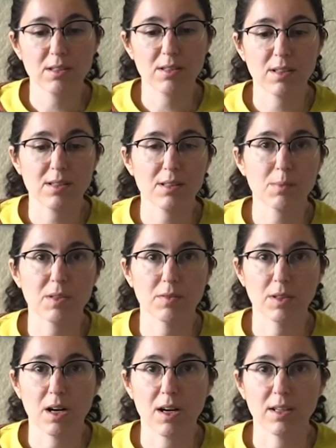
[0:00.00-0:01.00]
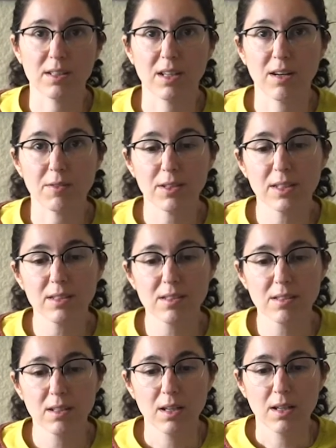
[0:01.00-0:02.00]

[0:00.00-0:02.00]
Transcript: systems of law and governance,